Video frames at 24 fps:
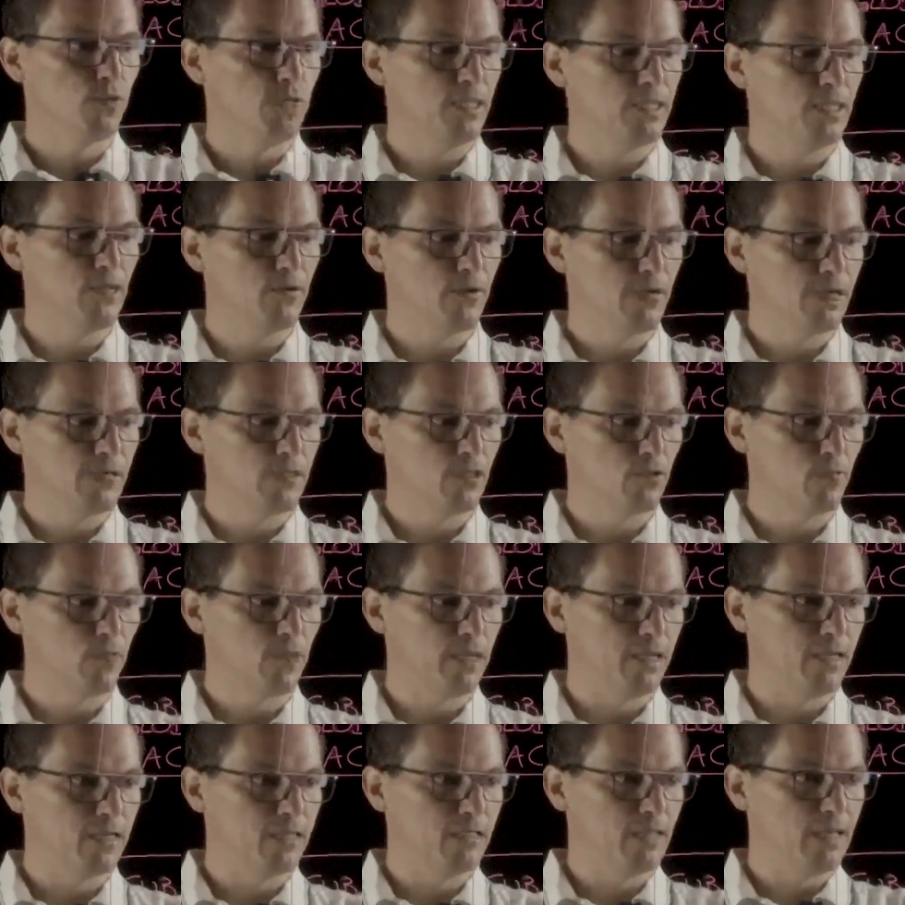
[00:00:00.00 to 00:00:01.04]
redirected
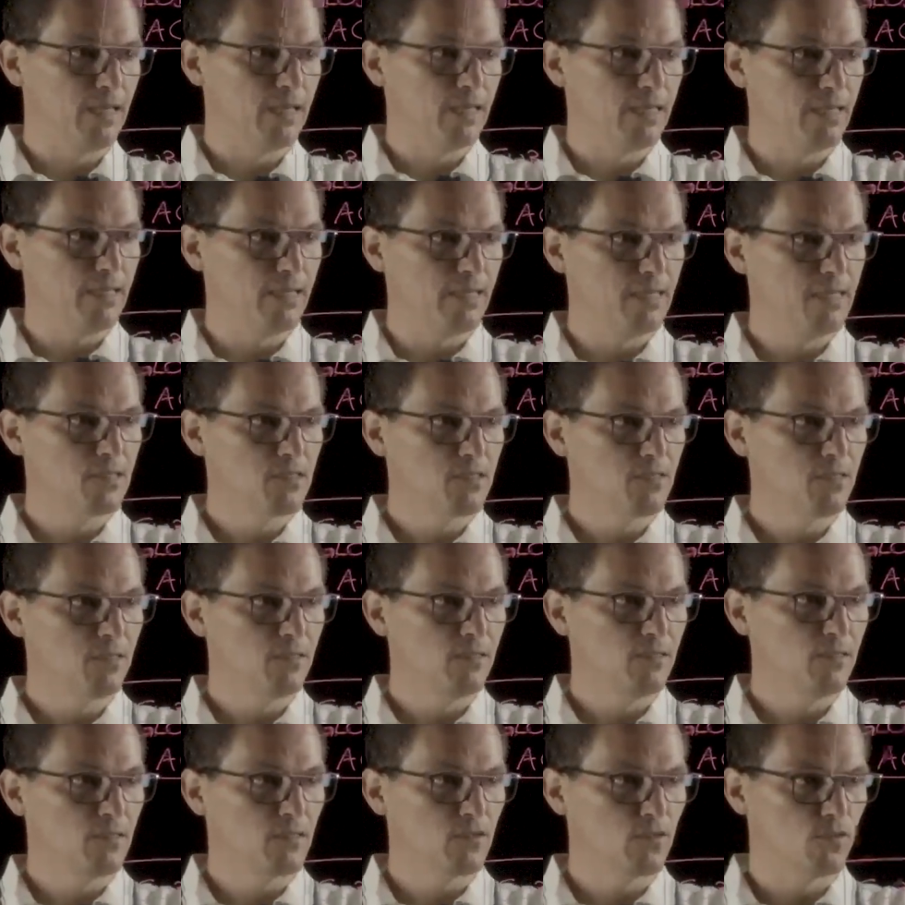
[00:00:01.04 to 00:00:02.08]
via the IAS,
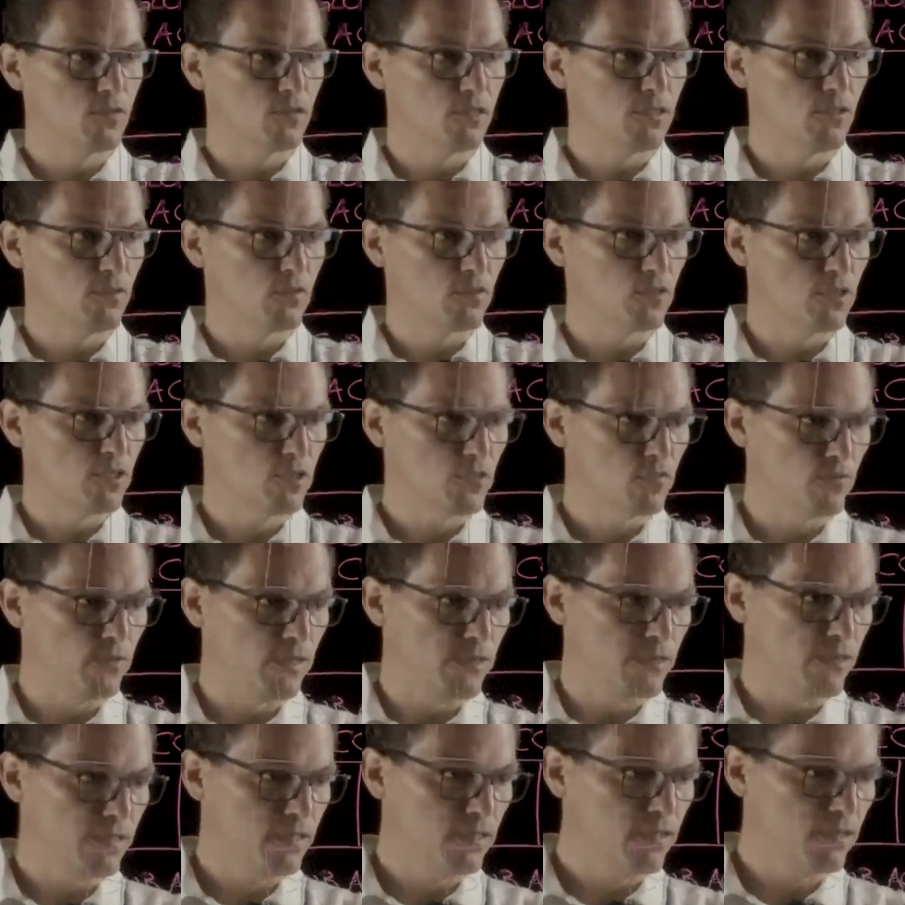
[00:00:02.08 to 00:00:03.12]
so it goes this
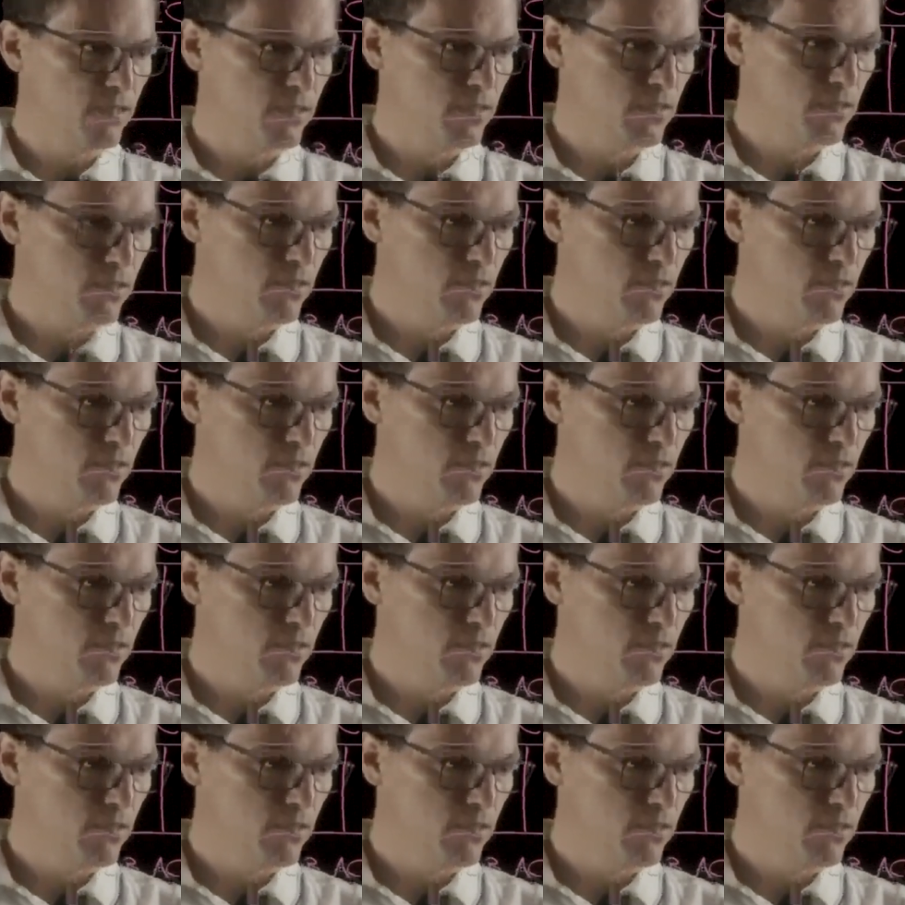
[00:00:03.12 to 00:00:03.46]
way here,